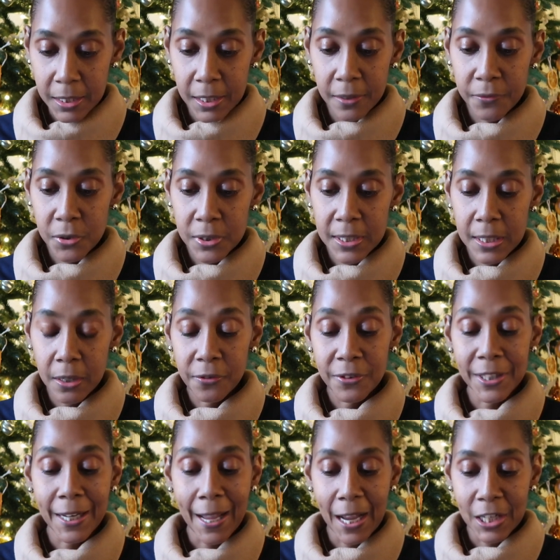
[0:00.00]
Give
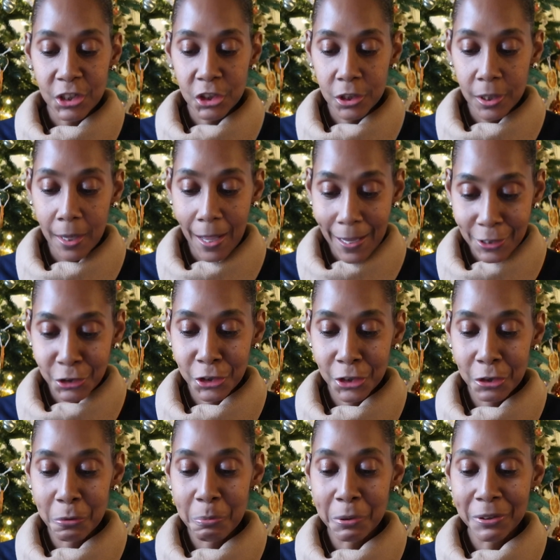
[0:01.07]
yourself an
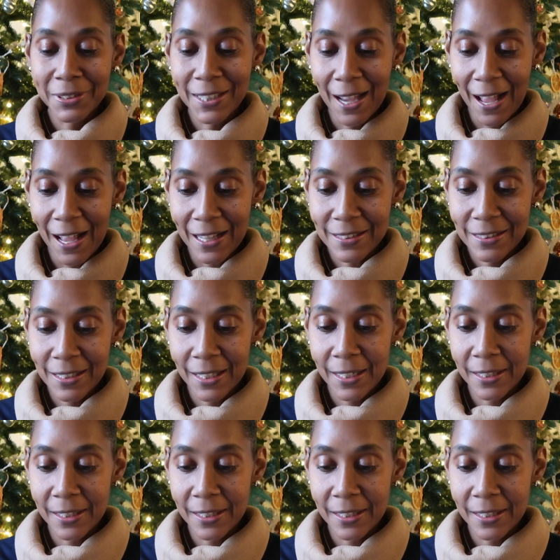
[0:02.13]
actionable task,